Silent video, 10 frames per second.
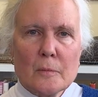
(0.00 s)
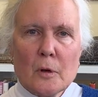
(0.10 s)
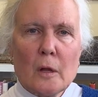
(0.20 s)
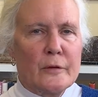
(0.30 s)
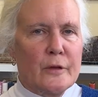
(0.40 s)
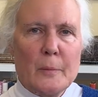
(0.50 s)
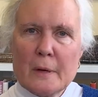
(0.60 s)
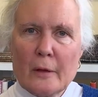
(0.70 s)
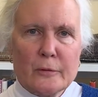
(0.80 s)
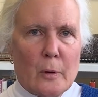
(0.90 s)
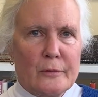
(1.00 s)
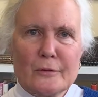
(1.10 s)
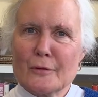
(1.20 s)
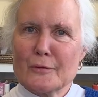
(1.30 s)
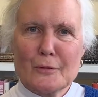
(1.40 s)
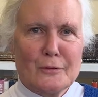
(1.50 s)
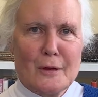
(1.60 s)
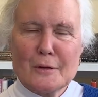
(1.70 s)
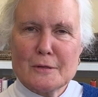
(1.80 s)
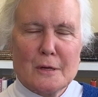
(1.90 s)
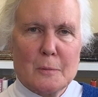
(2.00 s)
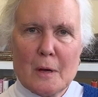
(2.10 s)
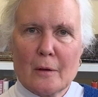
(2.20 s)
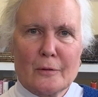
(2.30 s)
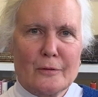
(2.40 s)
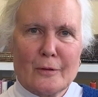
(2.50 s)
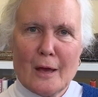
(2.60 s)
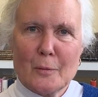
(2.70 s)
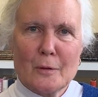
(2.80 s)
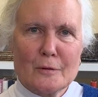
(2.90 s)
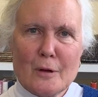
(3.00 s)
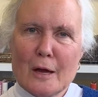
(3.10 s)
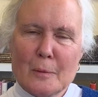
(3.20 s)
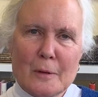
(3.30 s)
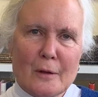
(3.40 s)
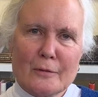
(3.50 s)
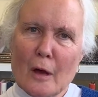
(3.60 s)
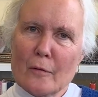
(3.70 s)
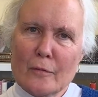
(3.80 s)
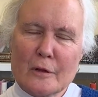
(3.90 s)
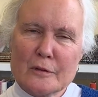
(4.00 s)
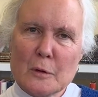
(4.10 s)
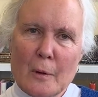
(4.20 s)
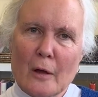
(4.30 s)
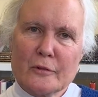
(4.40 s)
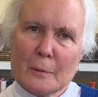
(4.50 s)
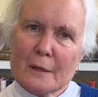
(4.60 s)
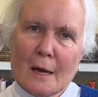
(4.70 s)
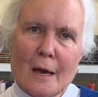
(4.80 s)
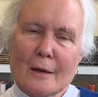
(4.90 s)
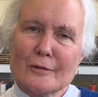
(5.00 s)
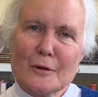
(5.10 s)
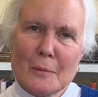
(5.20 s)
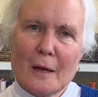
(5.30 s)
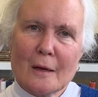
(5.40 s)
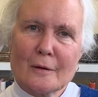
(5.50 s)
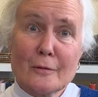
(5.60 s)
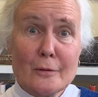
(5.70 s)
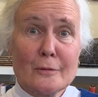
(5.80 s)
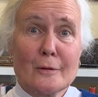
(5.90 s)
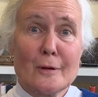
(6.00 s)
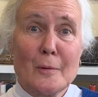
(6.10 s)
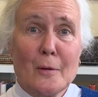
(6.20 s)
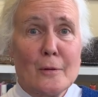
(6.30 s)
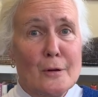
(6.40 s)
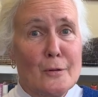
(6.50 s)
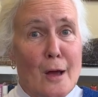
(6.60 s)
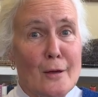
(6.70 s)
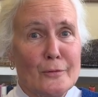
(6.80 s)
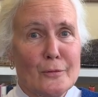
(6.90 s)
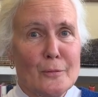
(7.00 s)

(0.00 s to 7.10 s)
call us up and ask questions or send us emails, and we'll try to be as helpful as we possibly can as you make a decision about where to go to high school,